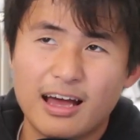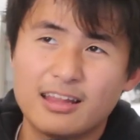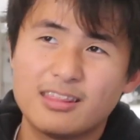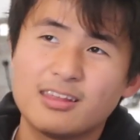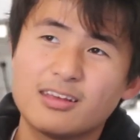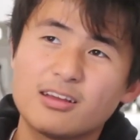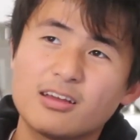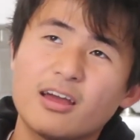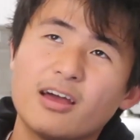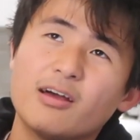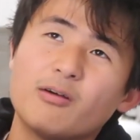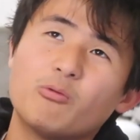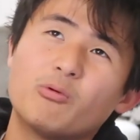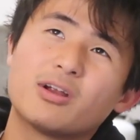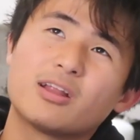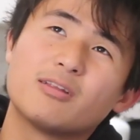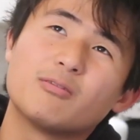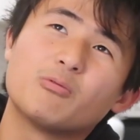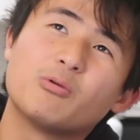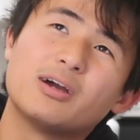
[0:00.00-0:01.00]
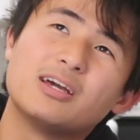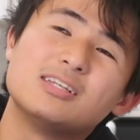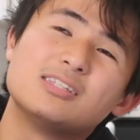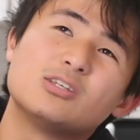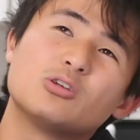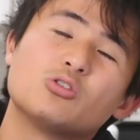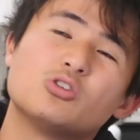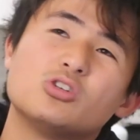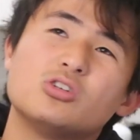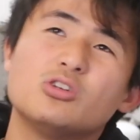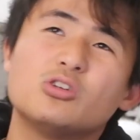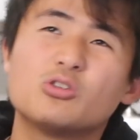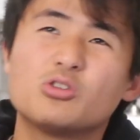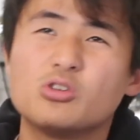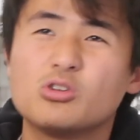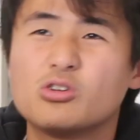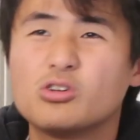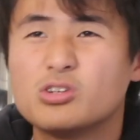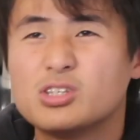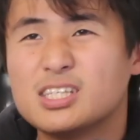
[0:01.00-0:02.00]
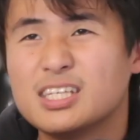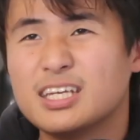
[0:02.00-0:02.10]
I think one of the ways you could